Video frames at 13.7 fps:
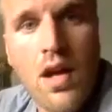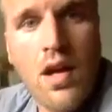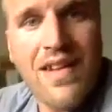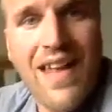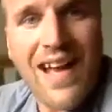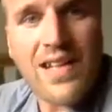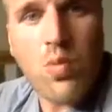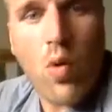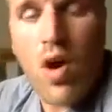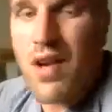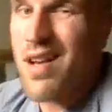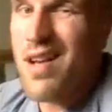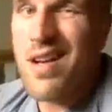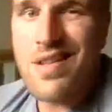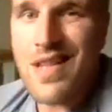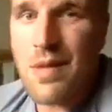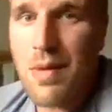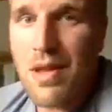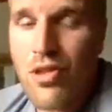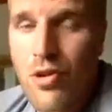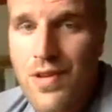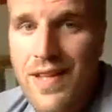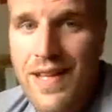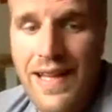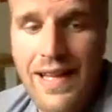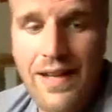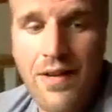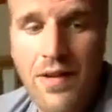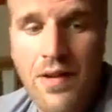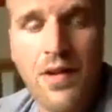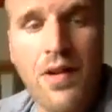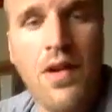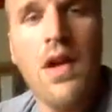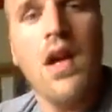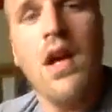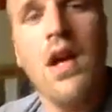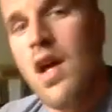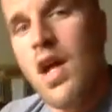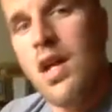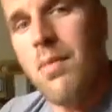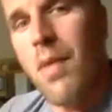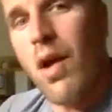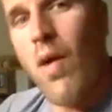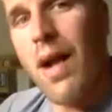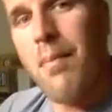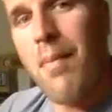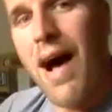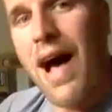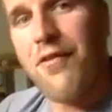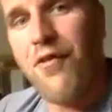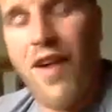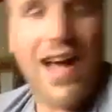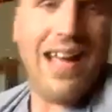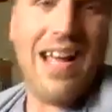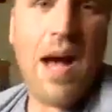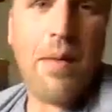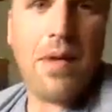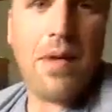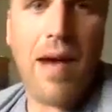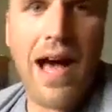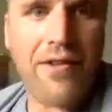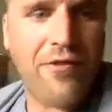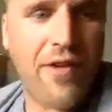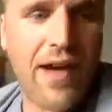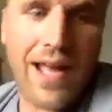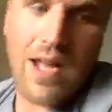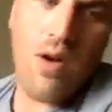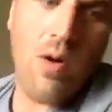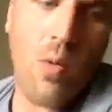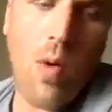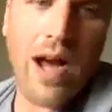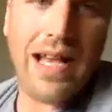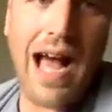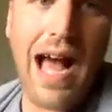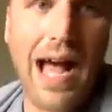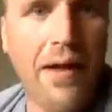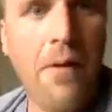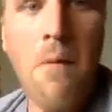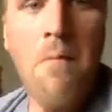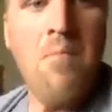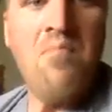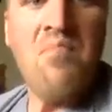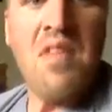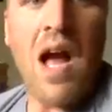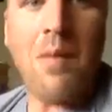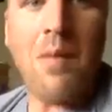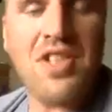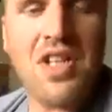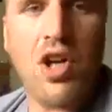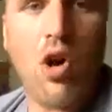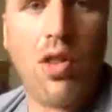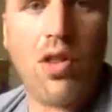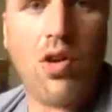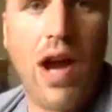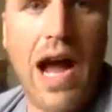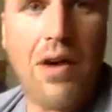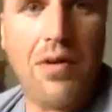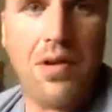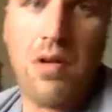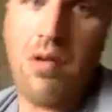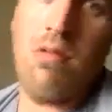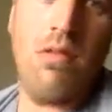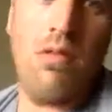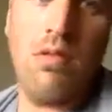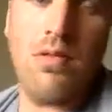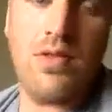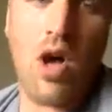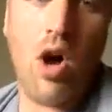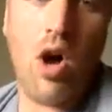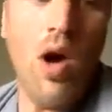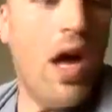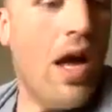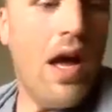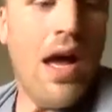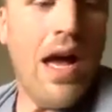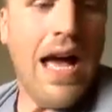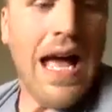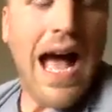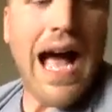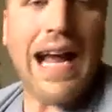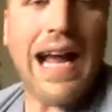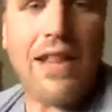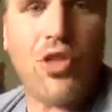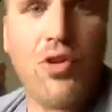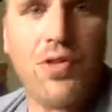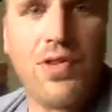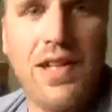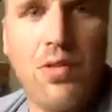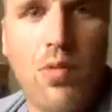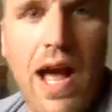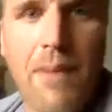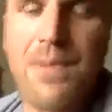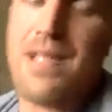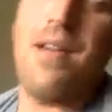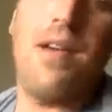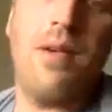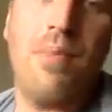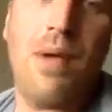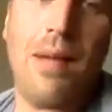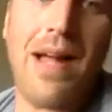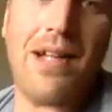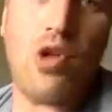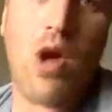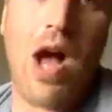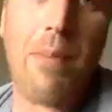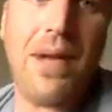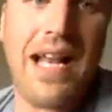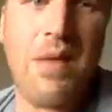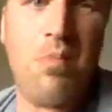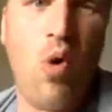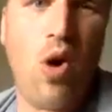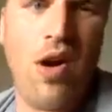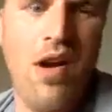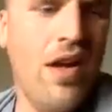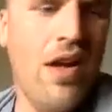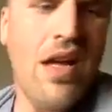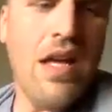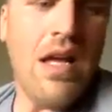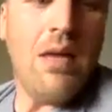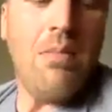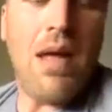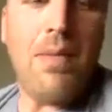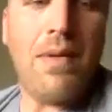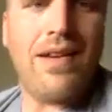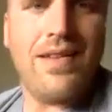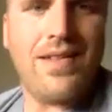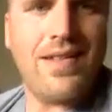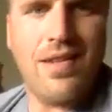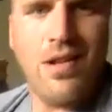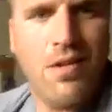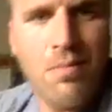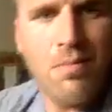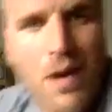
Next one, it's gonna be 13. You might wanna modify. I'm gonna modify. Why not? I'm just gonna go to the ground. So I got 13 reps, but I'm not dropping anymore. Maybe because my